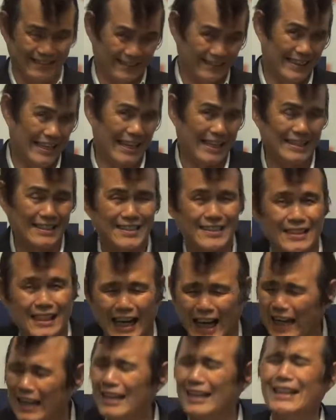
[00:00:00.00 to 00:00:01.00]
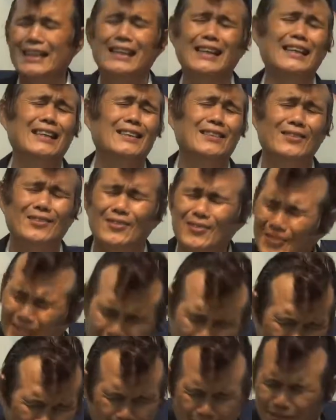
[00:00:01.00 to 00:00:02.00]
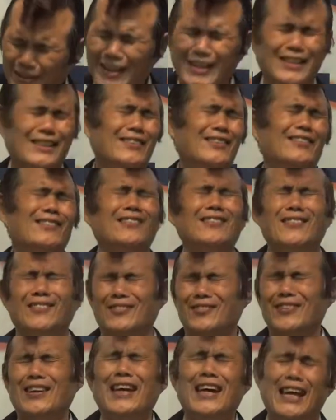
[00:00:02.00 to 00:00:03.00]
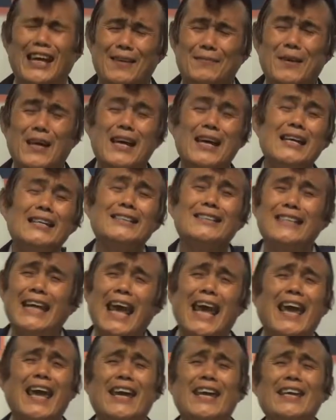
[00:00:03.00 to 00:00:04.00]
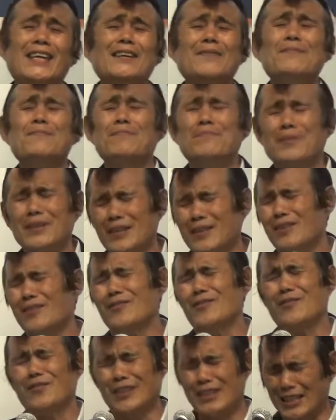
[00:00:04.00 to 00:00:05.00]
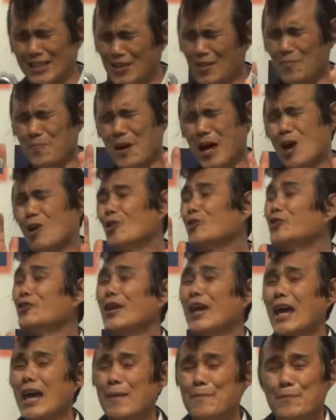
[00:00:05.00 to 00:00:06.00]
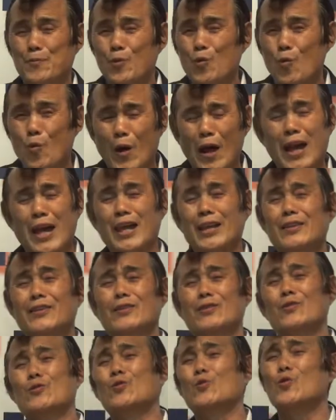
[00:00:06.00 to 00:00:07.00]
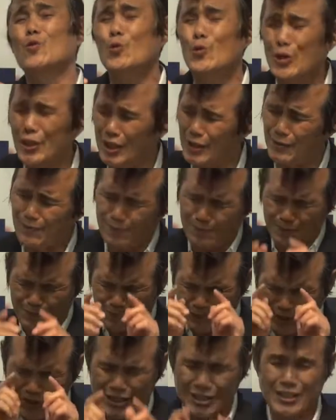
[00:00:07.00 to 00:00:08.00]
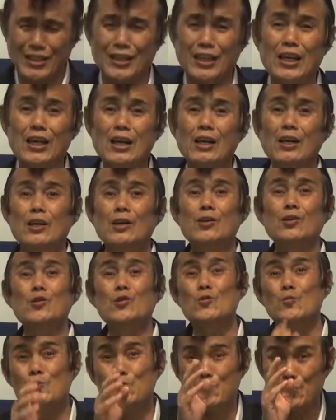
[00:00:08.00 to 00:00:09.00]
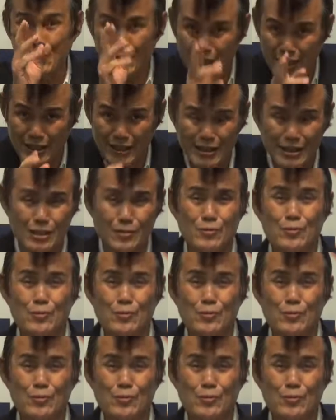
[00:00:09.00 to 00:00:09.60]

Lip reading: They said, hallelujah, praise the Lord. Amen. Same miracle is about to happen when we preach. You preach.